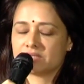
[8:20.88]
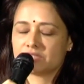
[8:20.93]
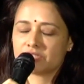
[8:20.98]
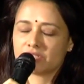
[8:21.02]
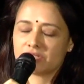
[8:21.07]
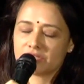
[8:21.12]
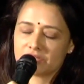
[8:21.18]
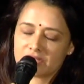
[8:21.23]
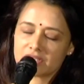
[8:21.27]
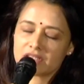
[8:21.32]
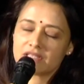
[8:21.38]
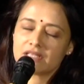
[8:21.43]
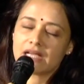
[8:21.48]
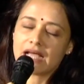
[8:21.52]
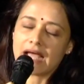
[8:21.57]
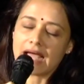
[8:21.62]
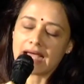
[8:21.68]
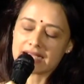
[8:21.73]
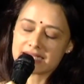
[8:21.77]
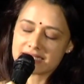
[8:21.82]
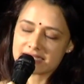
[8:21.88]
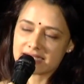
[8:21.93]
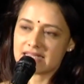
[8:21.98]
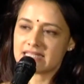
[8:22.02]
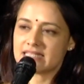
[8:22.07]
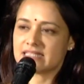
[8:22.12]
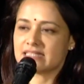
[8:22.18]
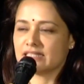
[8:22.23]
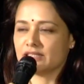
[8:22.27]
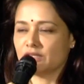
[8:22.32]
Children
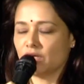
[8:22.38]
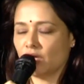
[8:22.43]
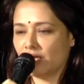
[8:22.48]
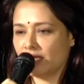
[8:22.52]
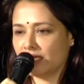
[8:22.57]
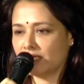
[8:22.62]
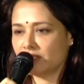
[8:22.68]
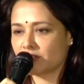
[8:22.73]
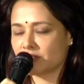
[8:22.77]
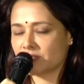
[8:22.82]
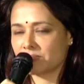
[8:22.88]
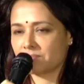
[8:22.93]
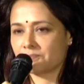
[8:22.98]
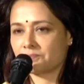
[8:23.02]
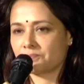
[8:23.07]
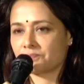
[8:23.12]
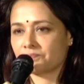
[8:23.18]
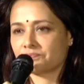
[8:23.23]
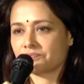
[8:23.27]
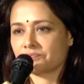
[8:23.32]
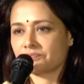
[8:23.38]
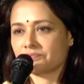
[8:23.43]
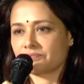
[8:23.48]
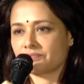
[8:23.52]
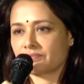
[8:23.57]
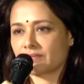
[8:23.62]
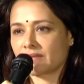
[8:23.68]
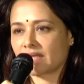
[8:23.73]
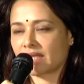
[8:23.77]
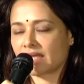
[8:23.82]
access the knowledge
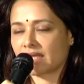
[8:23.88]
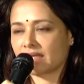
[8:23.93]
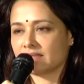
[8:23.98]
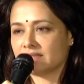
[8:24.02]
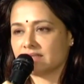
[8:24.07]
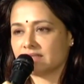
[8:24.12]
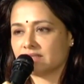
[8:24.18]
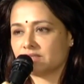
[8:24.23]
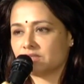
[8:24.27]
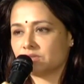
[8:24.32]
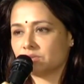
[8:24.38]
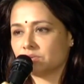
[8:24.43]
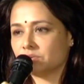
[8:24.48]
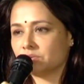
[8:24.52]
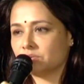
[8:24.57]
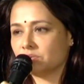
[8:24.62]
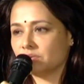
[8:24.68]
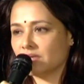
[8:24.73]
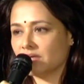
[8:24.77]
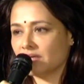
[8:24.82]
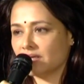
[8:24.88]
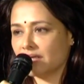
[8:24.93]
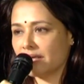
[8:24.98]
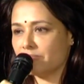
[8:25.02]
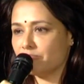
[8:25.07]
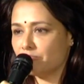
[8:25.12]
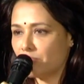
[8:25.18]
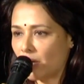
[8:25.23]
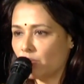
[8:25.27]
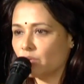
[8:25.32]
to
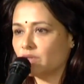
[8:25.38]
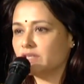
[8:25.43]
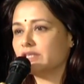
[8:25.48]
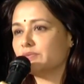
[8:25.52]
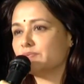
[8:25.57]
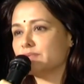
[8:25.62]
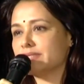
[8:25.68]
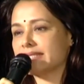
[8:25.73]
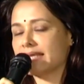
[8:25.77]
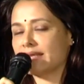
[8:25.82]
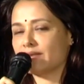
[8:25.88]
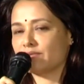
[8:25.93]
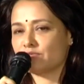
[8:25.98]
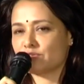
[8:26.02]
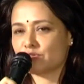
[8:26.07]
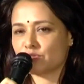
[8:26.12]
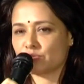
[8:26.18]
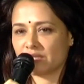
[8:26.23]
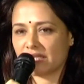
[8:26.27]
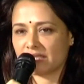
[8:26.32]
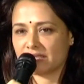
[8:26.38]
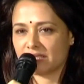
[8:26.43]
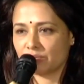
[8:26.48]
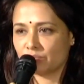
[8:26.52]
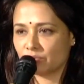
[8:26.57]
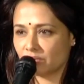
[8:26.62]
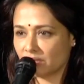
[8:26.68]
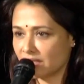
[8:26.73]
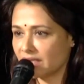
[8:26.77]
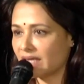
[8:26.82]
empower themselves so that they
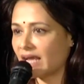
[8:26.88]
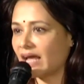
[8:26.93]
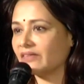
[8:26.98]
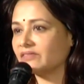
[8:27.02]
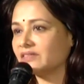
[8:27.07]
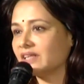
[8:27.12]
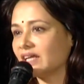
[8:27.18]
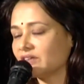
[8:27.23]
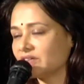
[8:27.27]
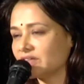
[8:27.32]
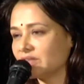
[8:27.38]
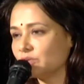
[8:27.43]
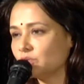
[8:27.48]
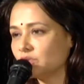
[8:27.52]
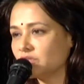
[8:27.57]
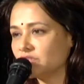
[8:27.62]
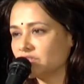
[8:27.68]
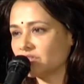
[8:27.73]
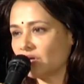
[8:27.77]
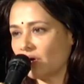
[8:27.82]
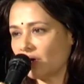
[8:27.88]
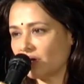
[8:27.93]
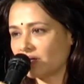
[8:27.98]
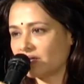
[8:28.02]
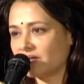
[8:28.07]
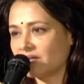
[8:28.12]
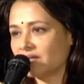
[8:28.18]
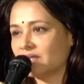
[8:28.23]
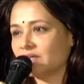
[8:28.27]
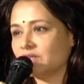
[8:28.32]
wouldn't have that rude
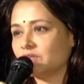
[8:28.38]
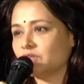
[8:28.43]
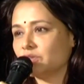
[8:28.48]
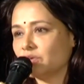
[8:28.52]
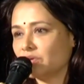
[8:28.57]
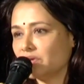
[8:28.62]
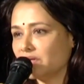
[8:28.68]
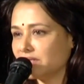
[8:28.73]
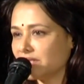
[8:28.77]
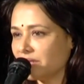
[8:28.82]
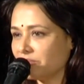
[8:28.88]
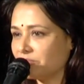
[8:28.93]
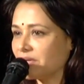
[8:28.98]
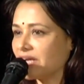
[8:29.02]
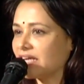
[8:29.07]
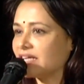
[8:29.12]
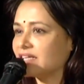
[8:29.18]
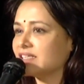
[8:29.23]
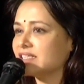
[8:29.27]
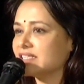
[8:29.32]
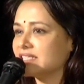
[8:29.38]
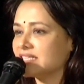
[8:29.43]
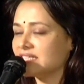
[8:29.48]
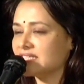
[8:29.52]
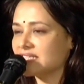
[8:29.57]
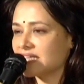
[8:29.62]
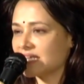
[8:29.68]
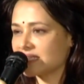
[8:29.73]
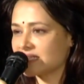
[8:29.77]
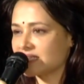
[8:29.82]
shock during their pregnancy
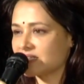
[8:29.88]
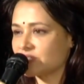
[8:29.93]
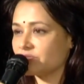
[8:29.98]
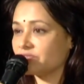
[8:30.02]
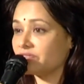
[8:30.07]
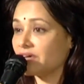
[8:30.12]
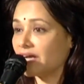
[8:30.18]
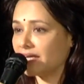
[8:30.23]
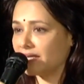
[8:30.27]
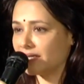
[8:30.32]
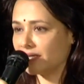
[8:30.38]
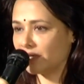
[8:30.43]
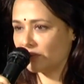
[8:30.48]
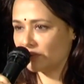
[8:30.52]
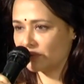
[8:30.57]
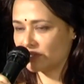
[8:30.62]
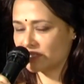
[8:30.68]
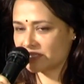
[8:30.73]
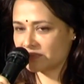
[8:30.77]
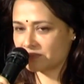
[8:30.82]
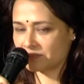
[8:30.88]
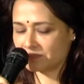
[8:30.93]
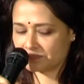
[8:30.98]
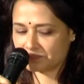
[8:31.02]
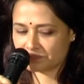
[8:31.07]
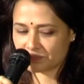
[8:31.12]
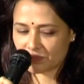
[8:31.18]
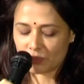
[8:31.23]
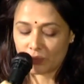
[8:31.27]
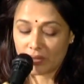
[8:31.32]
test to find out
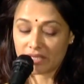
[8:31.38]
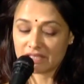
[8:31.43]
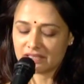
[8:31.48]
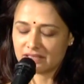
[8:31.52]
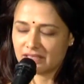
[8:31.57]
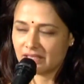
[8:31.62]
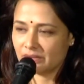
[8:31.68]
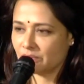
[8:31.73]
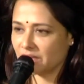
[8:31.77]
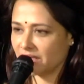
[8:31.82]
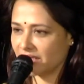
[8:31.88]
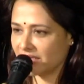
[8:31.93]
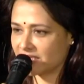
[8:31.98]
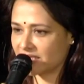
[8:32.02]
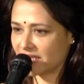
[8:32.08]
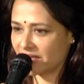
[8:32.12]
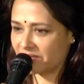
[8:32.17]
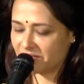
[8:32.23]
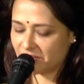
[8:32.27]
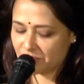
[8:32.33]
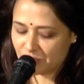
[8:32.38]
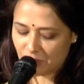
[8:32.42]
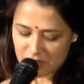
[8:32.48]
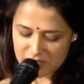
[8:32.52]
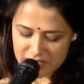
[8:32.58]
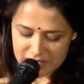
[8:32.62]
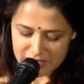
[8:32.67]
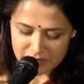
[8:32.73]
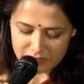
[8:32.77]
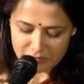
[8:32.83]
whether they were HIV
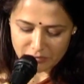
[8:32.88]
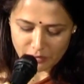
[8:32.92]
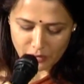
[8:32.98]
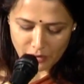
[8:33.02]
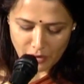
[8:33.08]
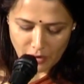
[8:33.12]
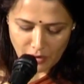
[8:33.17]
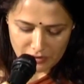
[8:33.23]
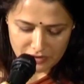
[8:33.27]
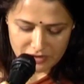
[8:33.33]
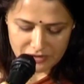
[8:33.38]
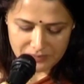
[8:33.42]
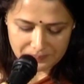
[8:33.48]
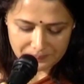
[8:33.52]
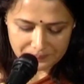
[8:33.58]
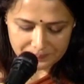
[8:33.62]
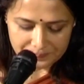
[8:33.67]
positive or not.